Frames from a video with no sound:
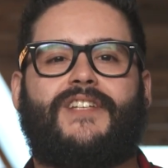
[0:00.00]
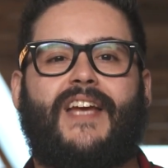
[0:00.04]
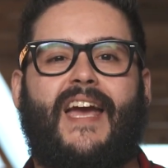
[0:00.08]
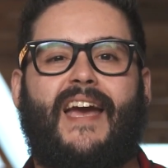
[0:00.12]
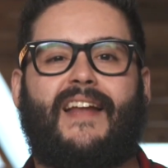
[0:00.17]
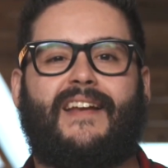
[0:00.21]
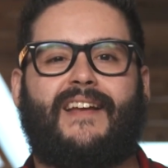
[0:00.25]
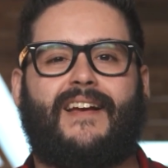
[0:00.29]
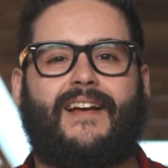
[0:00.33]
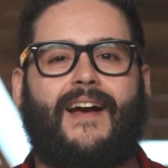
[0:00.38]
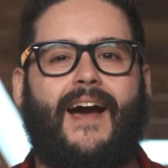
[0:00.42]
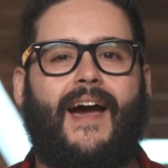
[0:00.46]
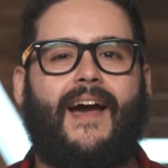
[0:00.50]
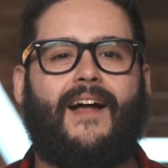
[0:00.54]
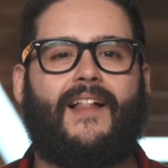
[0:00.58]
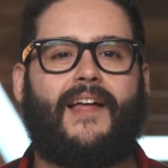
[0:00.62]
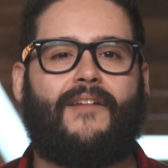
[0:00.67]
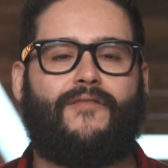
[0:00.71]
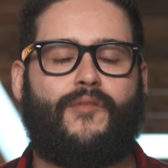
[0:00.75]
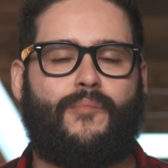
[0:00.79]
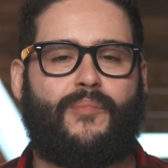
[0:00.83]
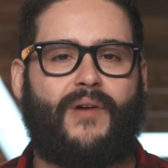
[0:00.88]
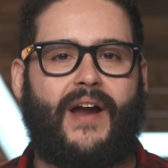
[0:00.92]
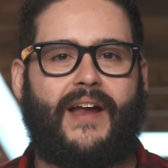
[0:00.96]
Dan and Kyle
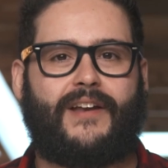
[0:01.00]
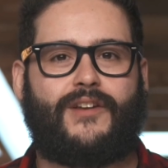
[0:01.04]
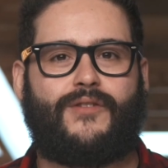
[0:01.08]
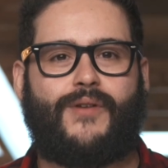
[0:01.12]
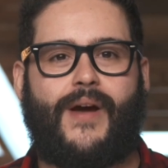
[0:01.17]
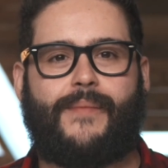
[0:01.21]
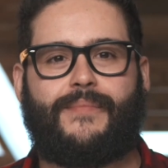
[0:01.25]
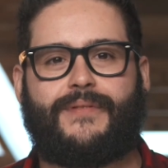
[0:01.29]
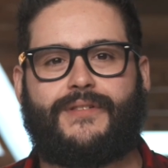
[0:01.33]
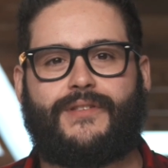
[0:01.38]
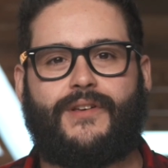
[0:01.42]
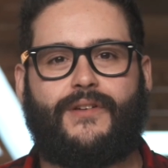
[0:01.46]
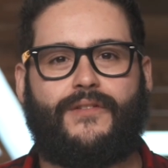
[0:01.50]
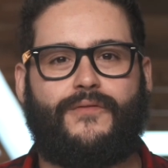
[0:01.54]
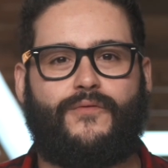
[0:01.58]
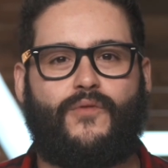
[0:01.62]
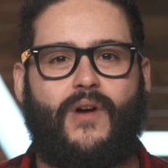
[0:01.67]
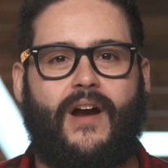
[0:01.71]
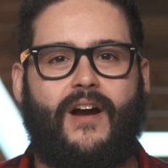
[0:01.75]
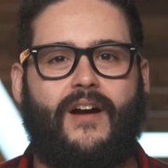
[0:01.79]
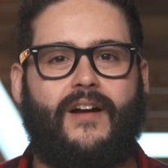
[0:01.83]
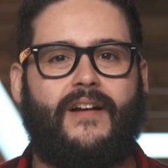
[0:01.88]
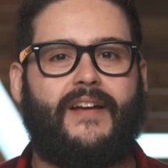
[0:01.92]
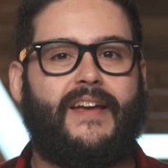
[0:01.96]
have a brand new episode of
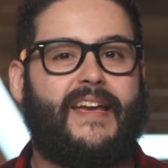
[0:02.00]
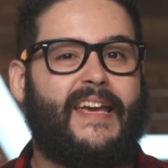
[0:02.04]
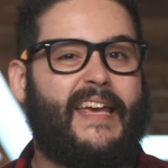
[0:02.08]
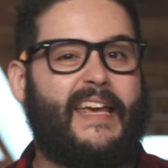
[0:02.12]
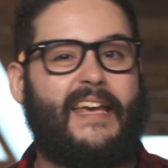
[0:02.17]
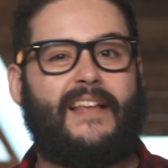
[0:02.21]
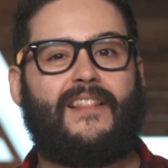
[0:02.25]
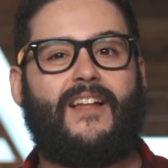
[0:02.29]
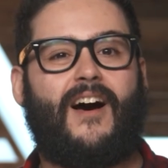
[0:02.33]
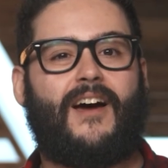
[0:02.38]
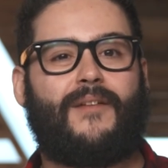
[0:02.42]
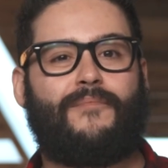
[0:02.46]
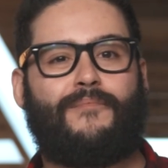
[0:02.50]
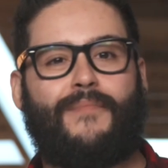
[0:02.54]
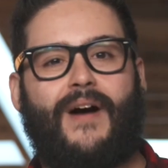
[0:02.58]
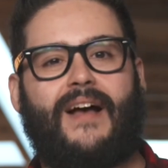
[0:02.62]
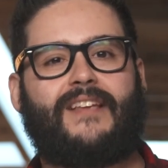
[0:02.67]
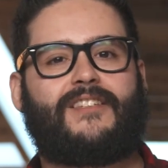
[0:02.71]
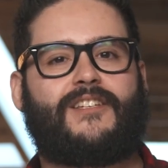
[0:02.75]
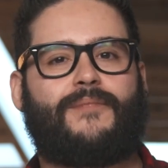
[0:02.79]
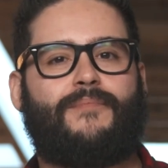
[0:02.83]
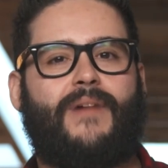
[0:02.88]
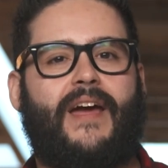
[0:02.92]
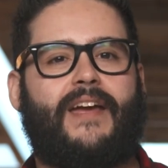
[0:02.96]
where Elon
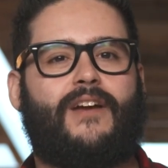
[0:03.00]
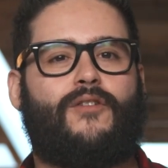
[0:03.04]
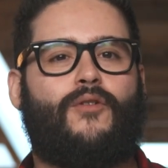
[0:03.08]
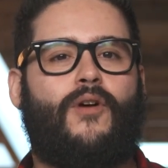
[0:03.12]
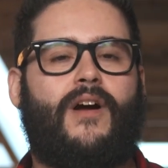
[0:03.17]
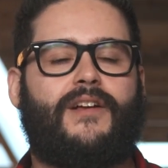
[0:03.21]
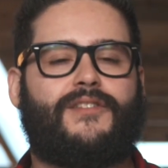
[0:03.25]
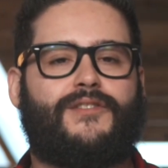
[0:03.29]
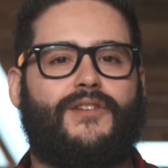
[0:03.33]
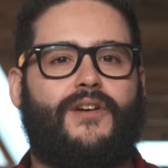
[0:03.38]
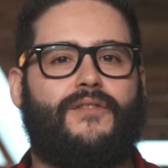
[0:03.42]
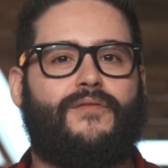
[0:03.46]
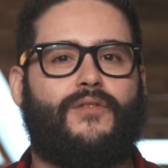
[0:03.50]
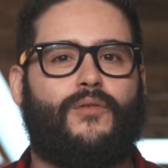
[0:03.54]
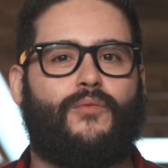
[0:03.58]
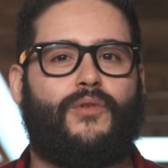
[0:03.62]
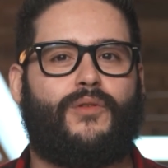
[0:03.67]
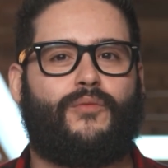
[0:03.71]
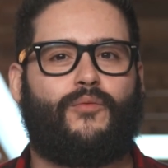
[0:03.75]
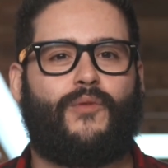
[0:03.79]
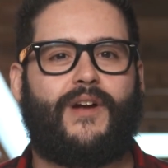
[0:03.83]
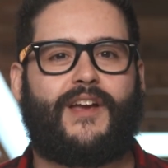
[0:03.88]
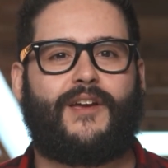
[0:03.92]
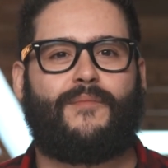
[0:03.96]
Musk might cross over
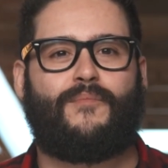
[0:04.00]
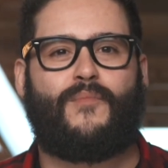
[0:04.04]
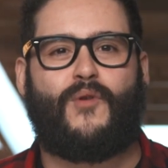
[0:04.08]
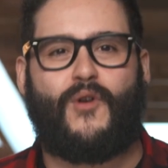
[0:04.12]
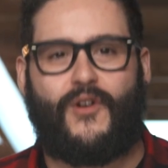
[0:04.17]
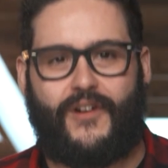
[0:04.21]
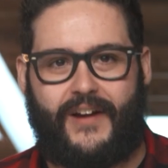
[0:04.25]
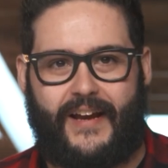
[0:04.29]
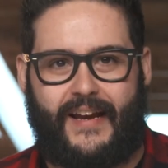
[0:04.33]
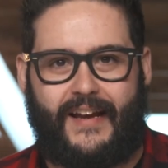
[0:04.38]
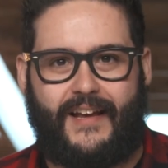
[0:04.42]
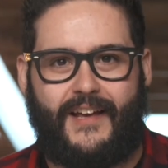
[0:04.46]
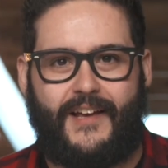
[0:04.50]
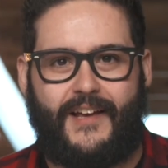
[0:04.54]
with Rick and Morty.